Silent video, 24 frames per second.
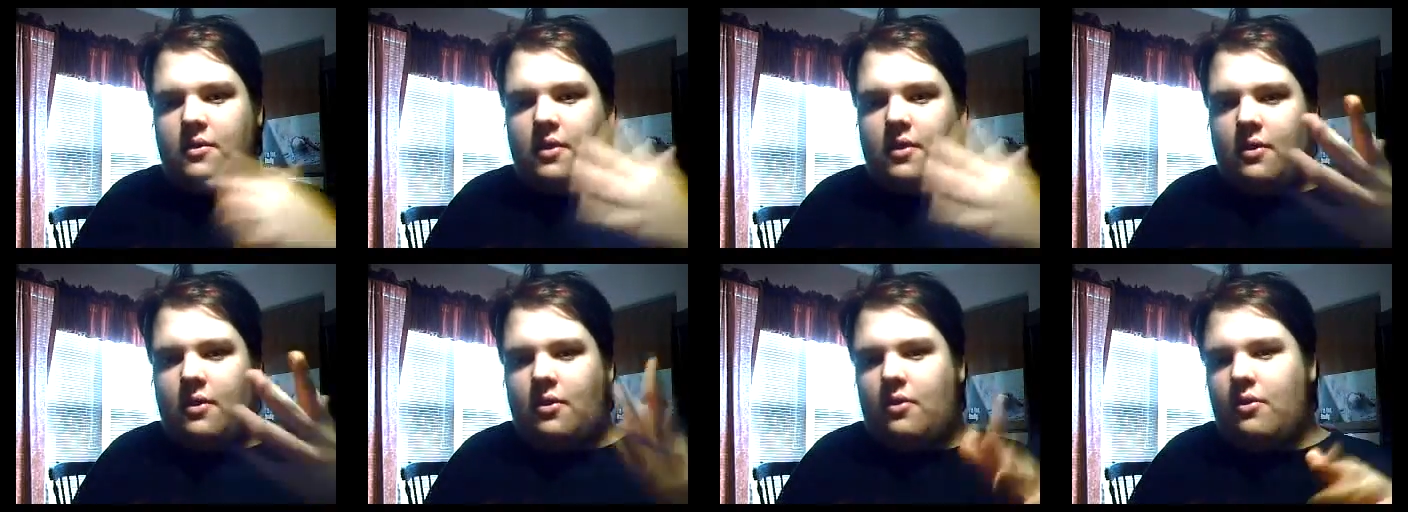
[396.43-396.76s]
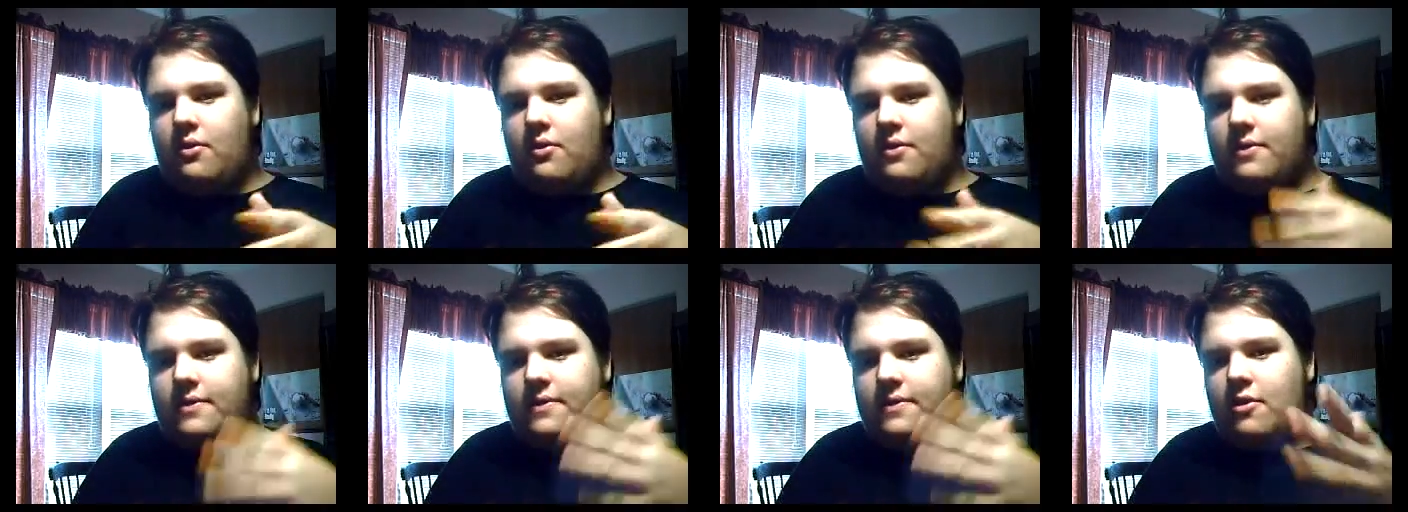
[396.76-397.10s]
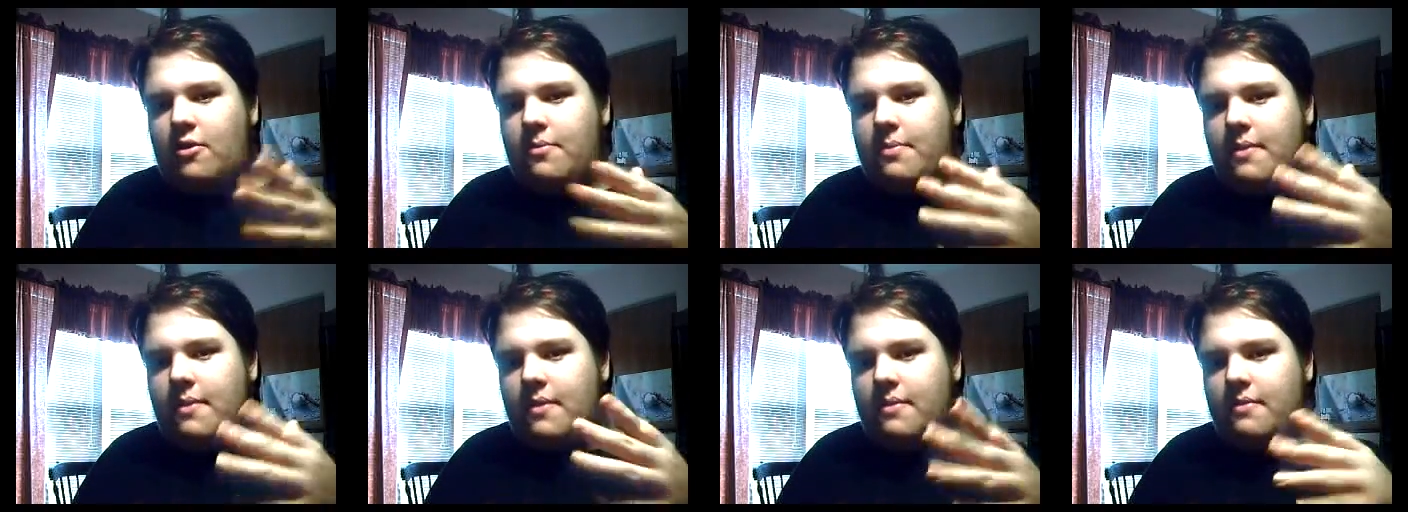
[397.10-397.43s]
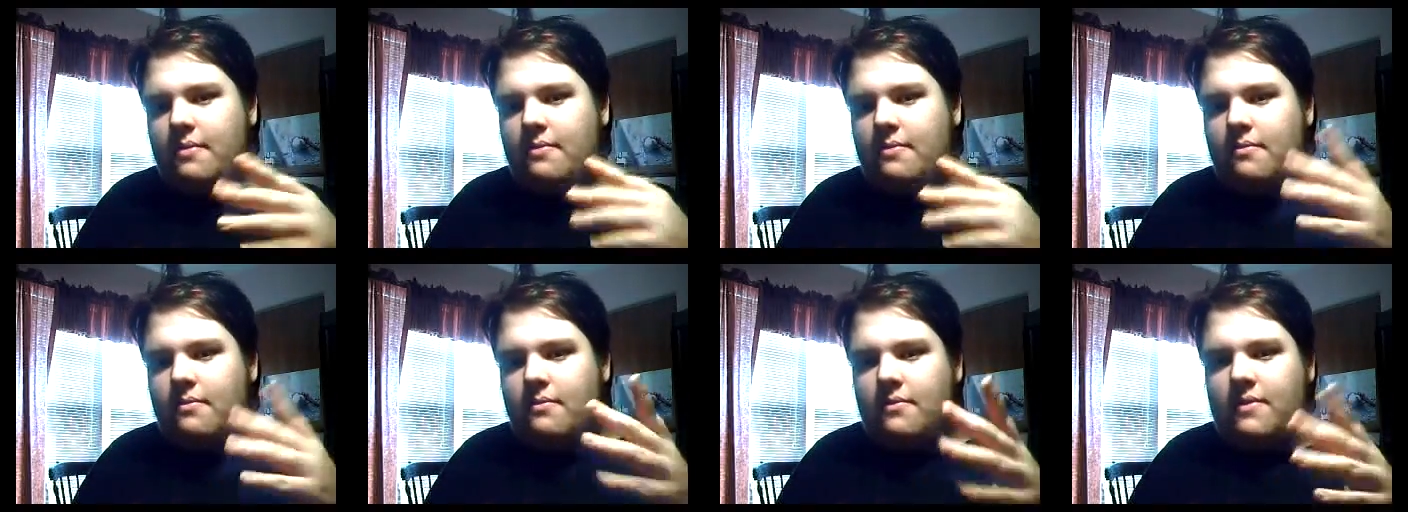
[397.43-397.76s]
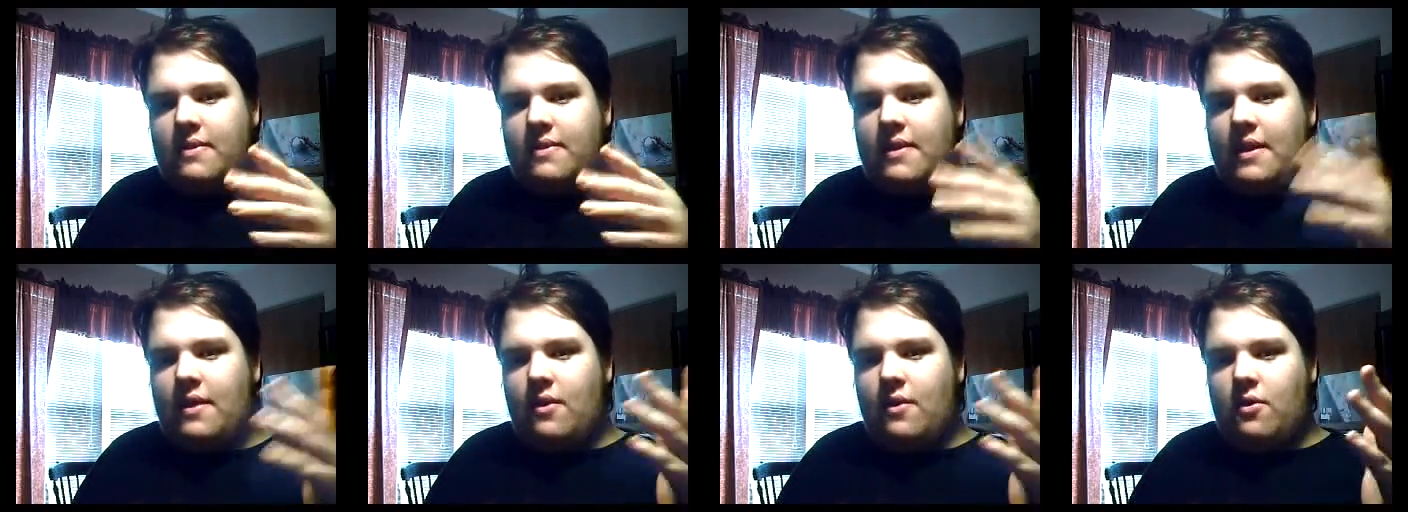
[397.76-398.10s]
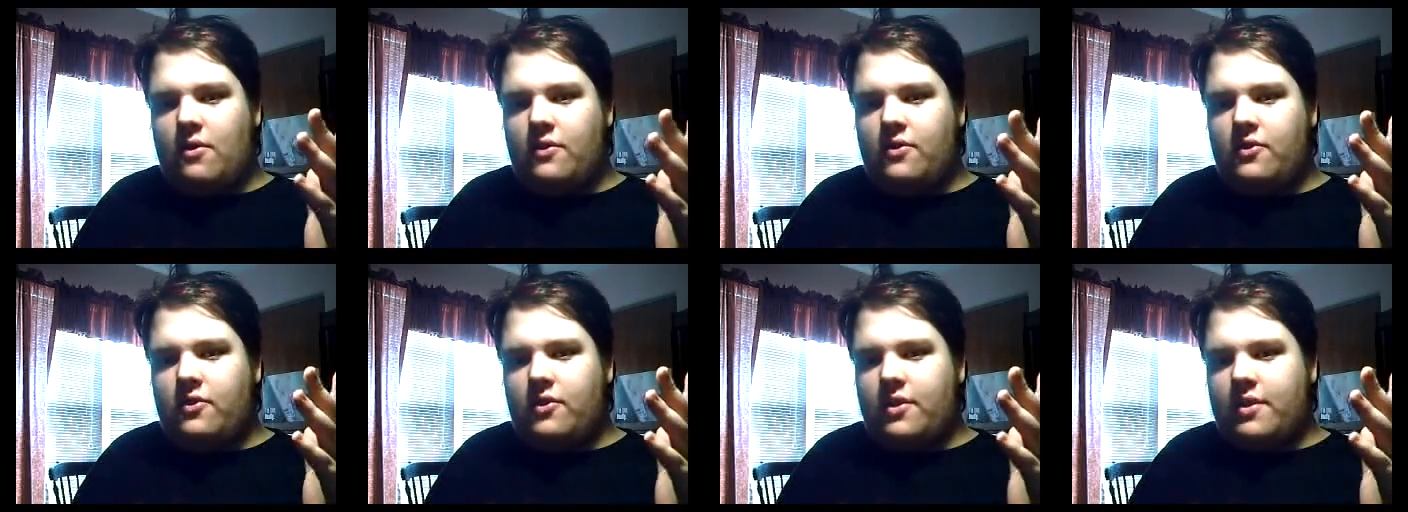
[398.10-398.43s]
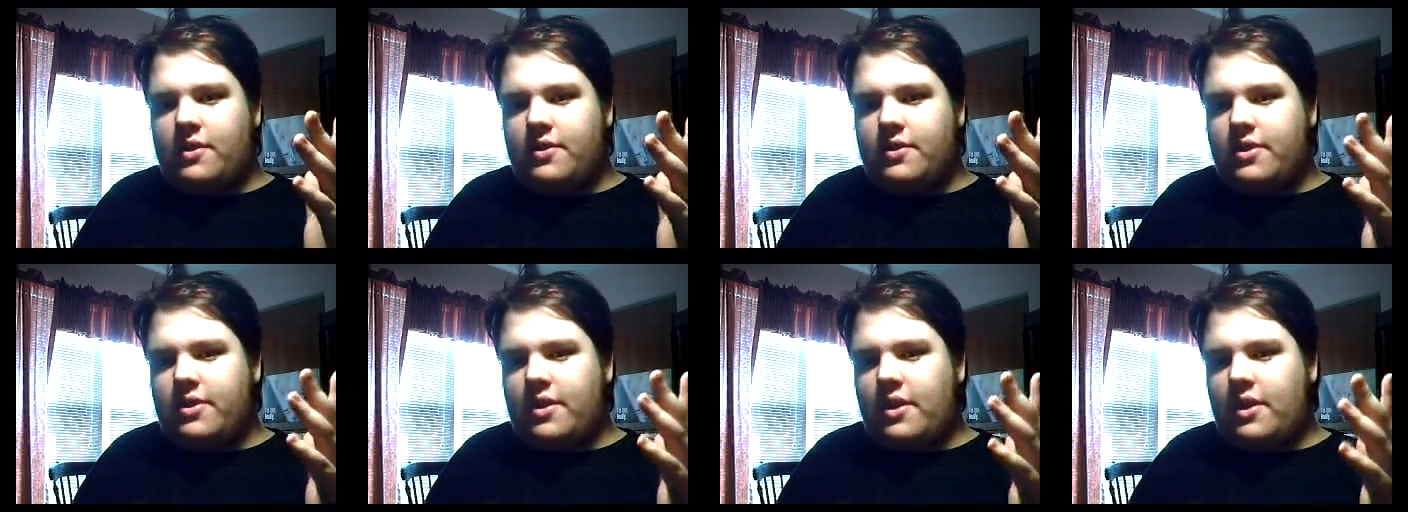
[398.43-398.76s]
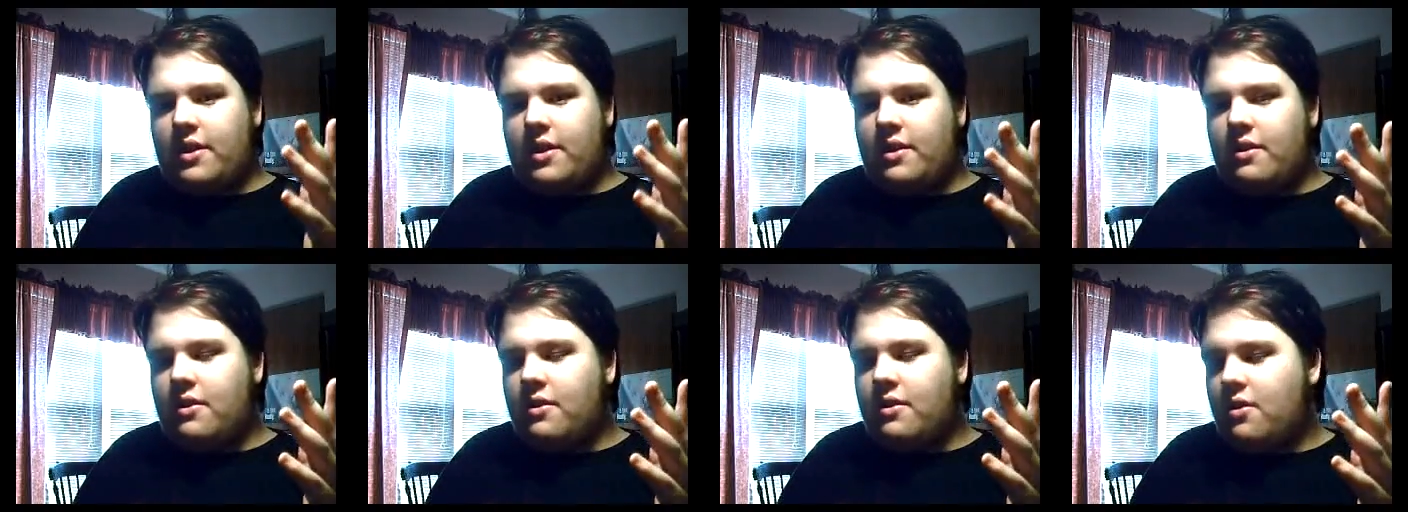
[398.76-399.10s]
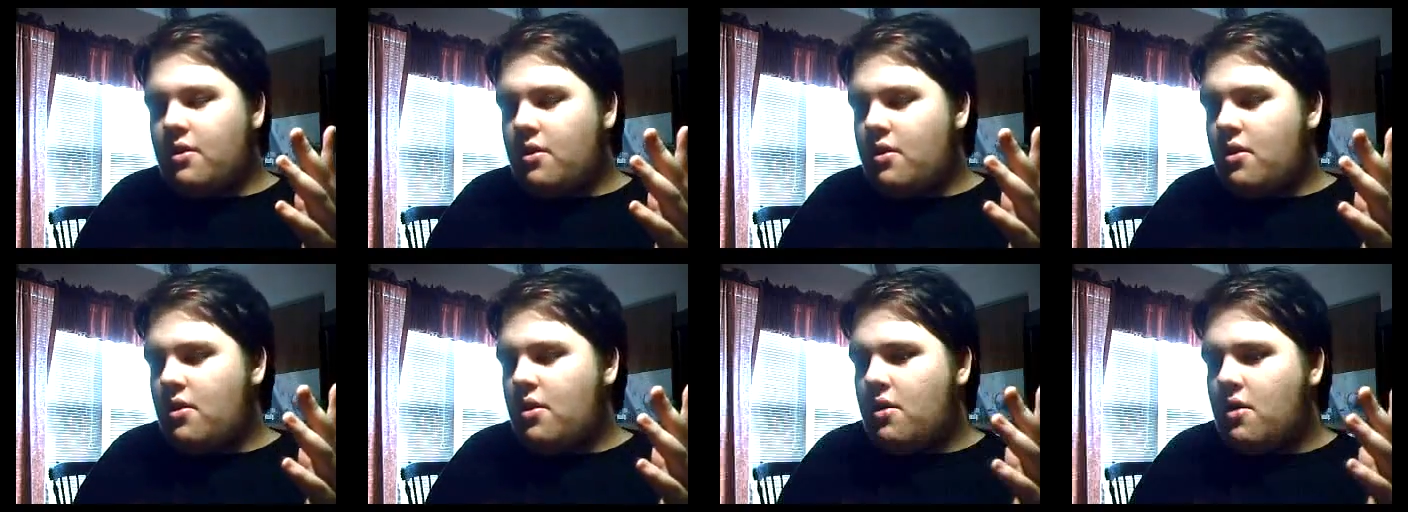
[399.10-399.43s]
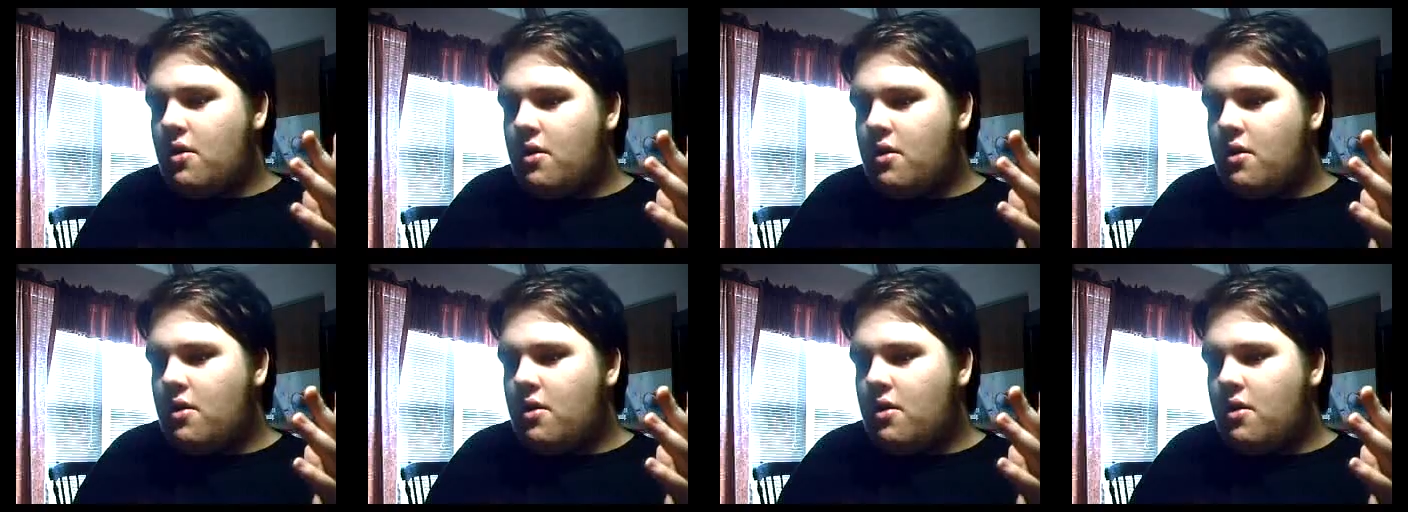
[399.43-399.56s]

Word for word: or the little serpent seahorse-looking thing,